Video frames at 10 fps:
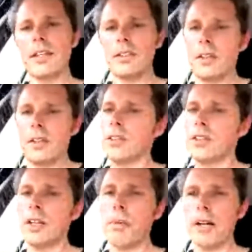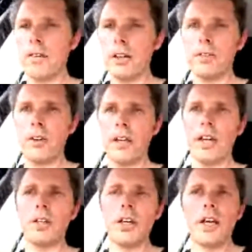know that that that's that
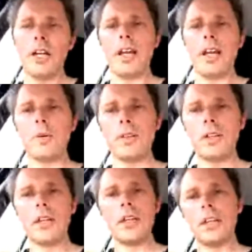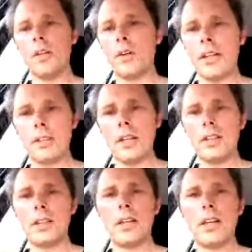shared background of okay, it'll happen,
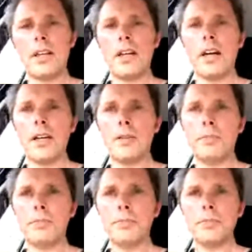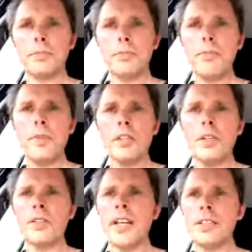you'll get it done. Um,
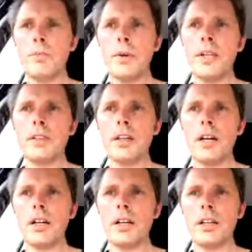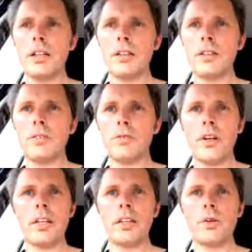so it's actually been
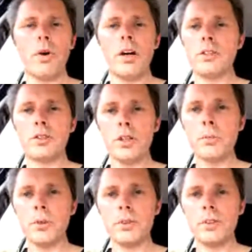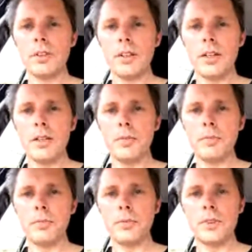uh, really quite enjoyable
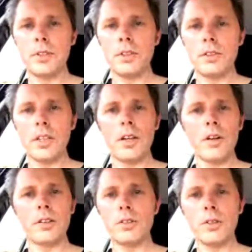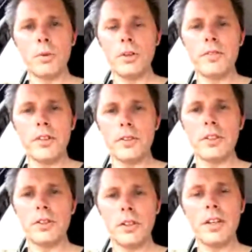um, awesome. to, to get on and
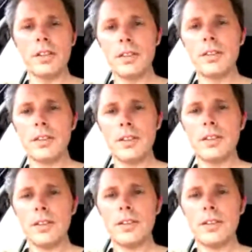do it with Phil. So yeah.